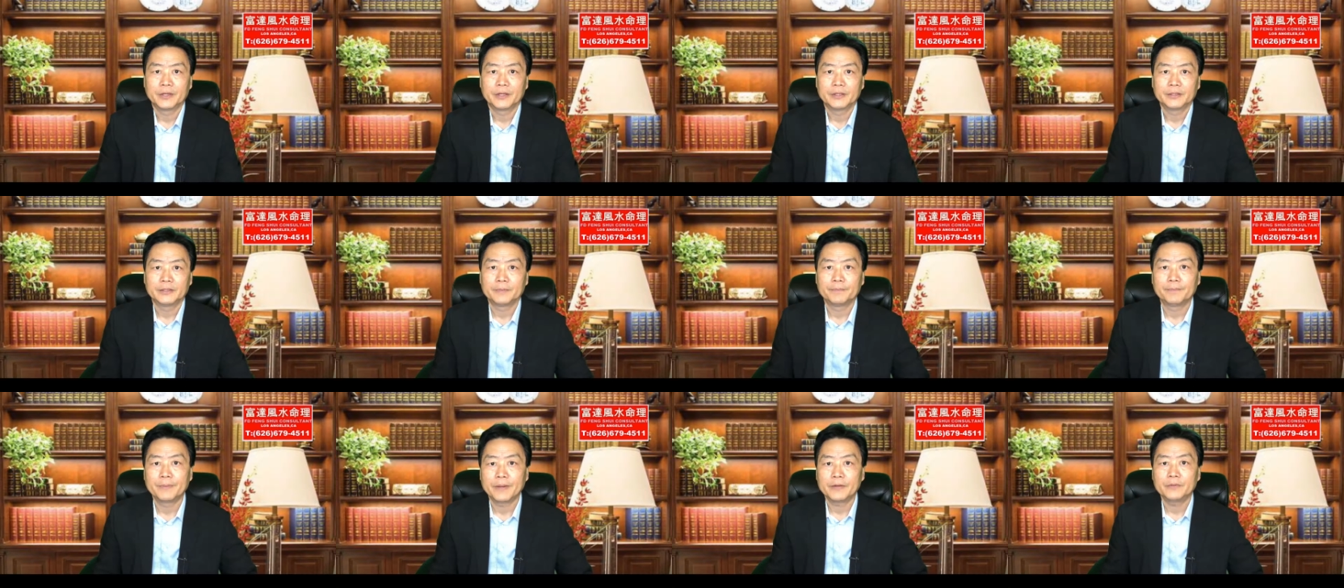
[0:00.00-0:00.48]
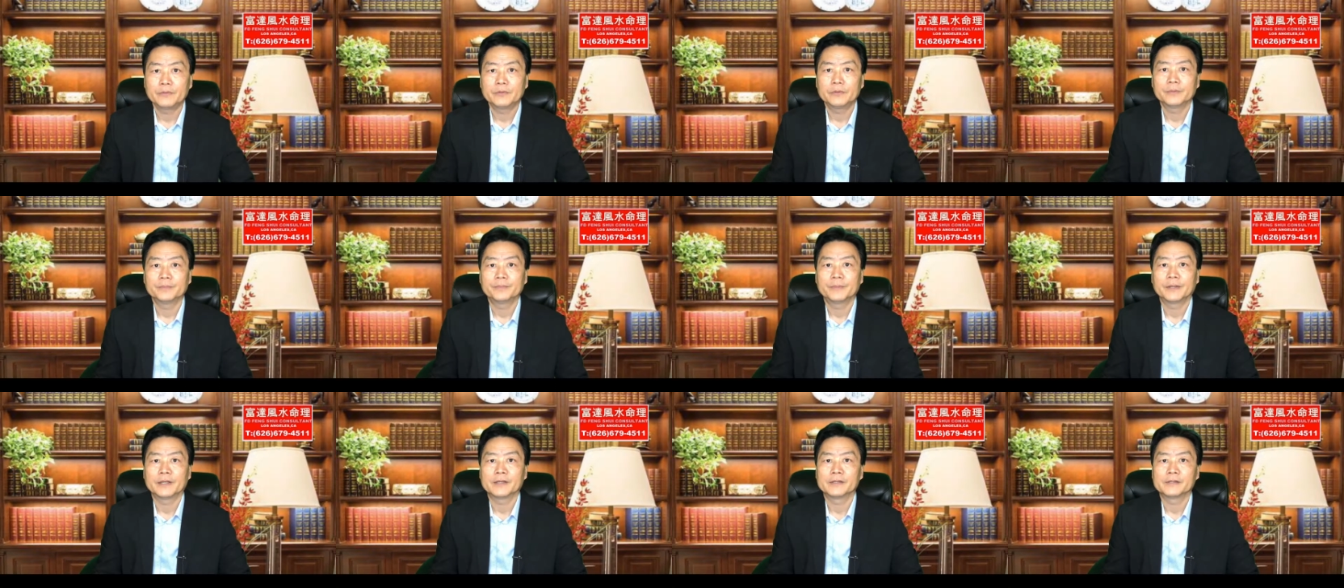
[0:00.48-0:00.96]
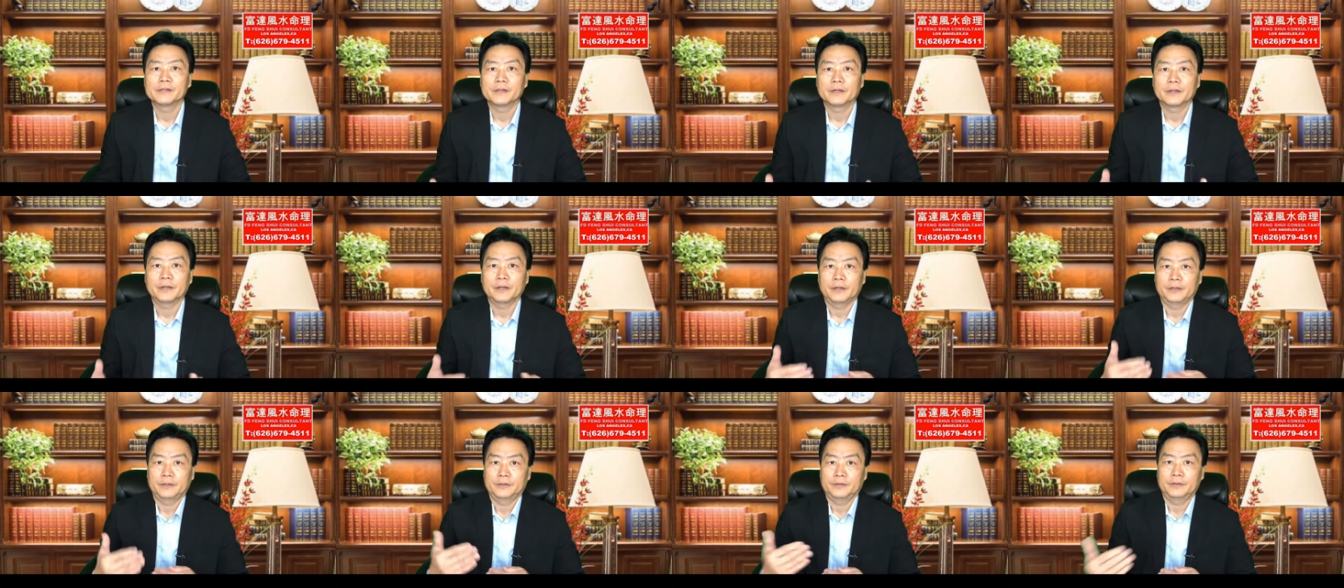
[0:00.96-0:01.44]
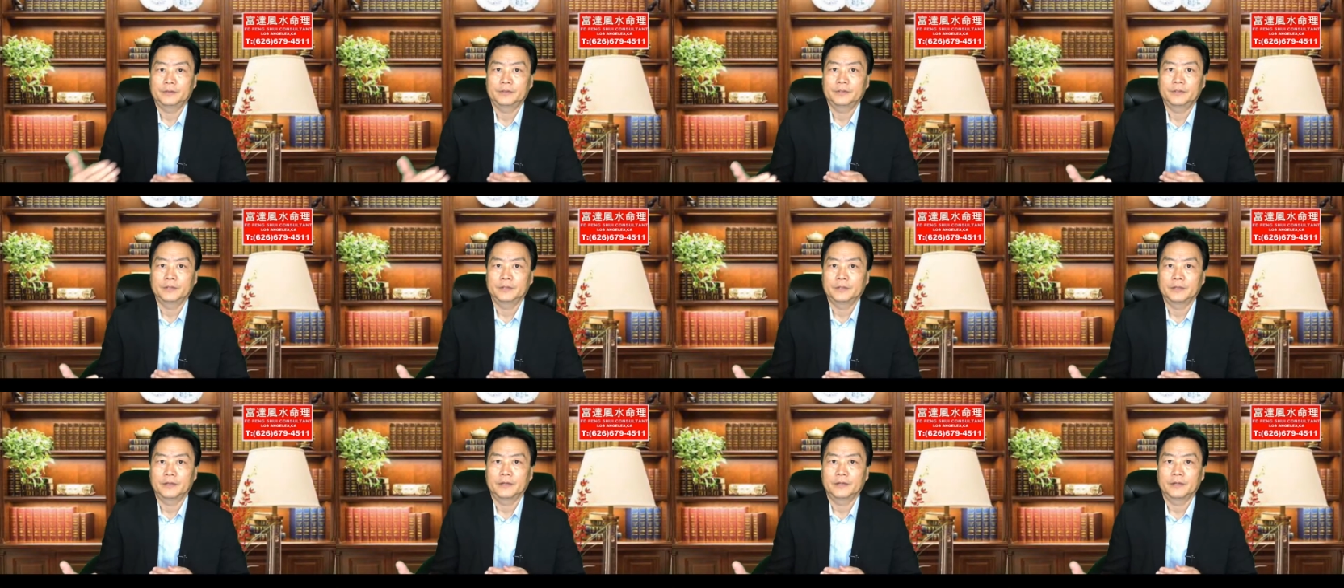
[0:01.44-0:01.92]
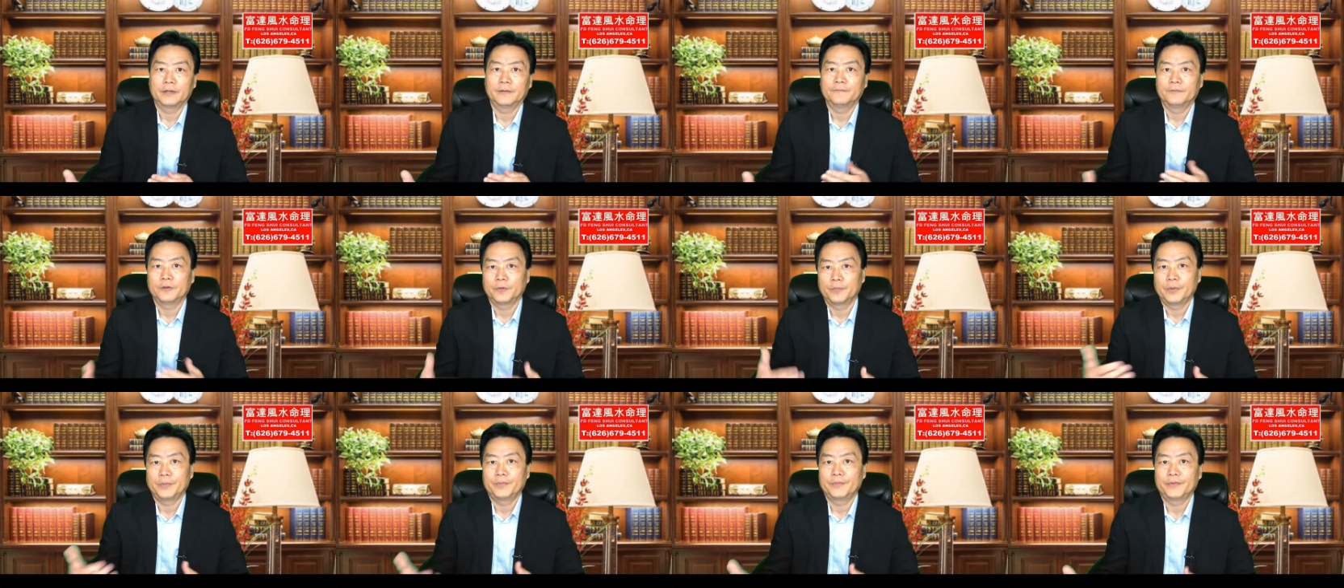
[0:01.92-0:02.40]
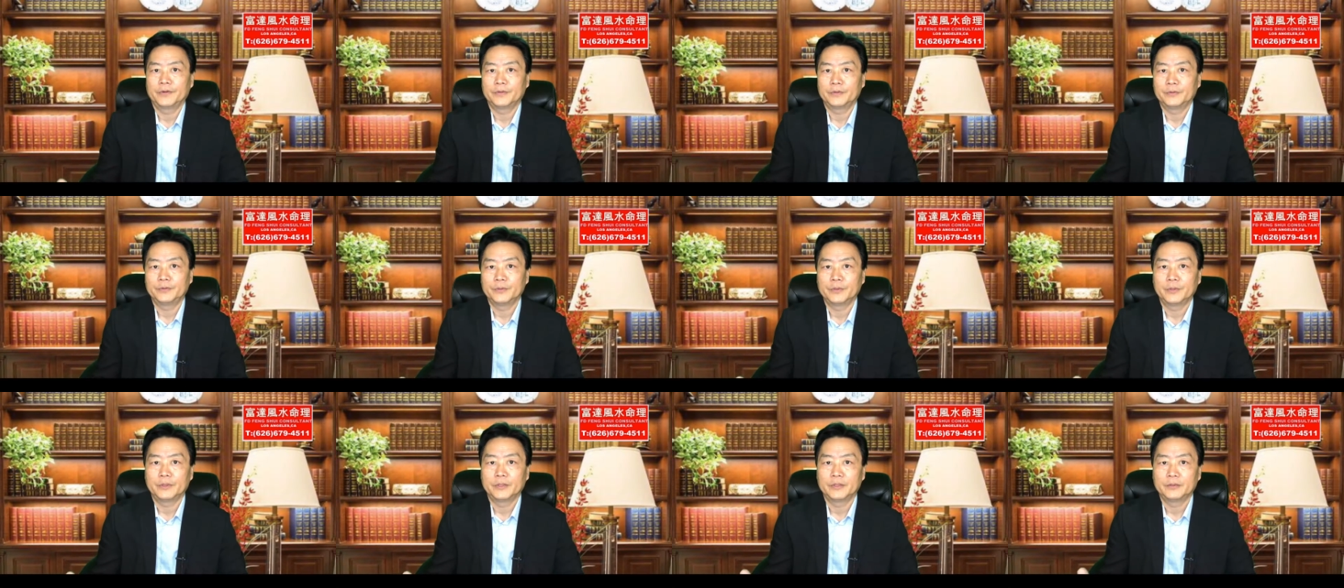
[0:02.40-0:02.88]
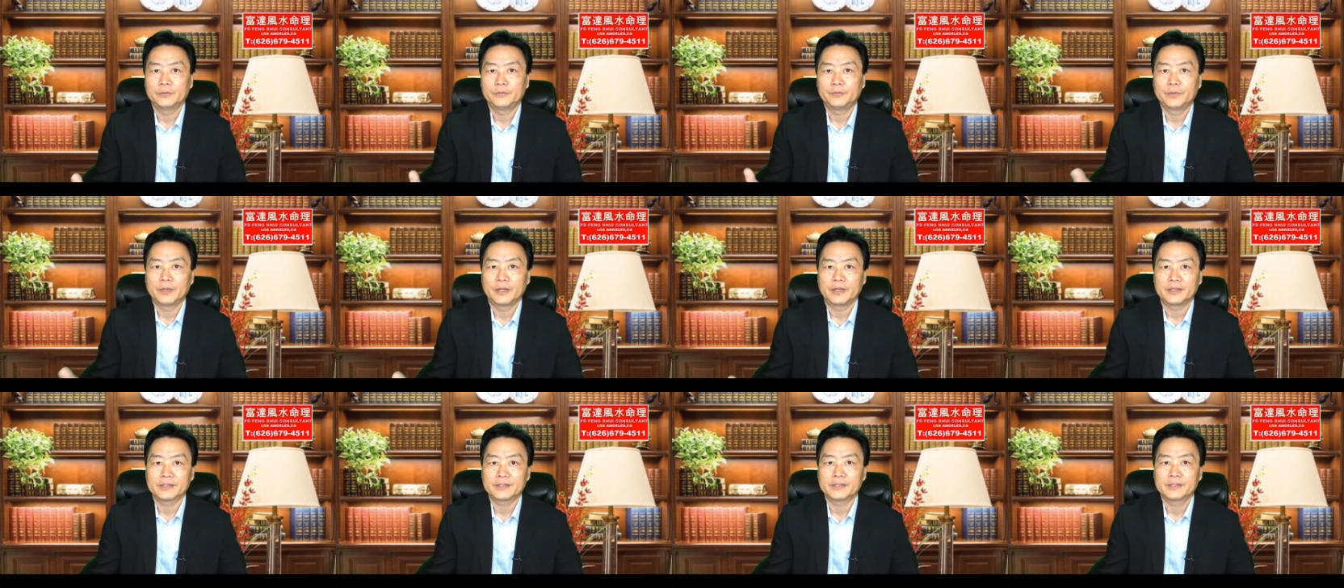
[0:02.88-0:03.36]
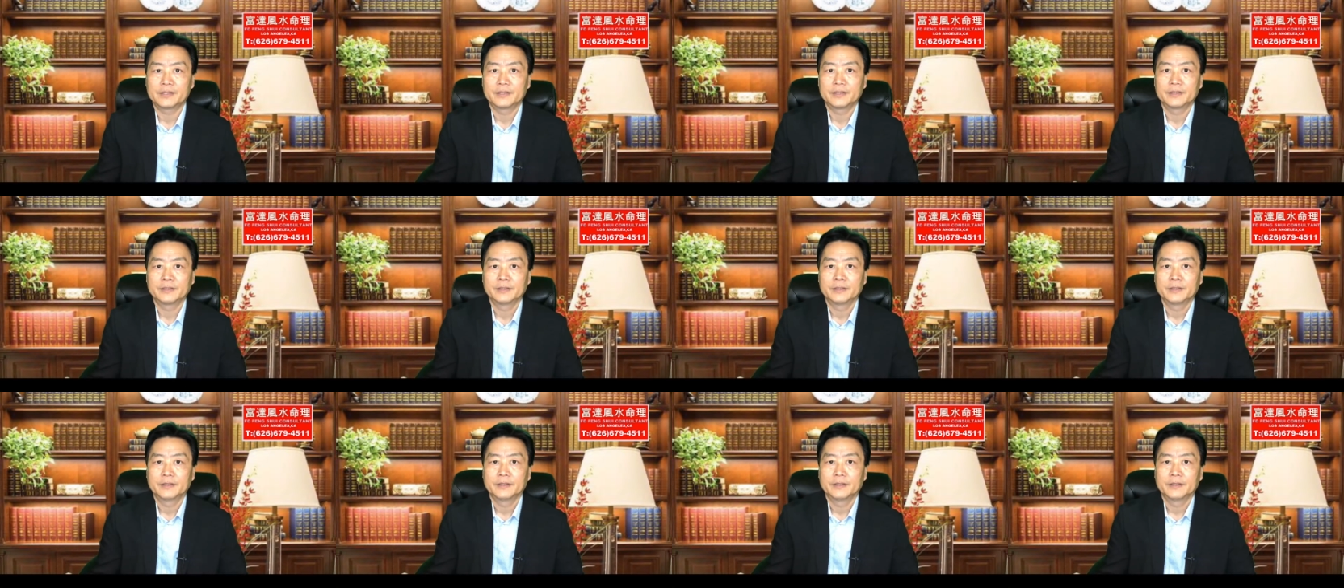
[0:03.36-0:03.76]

The bedroom, because it's for people rest.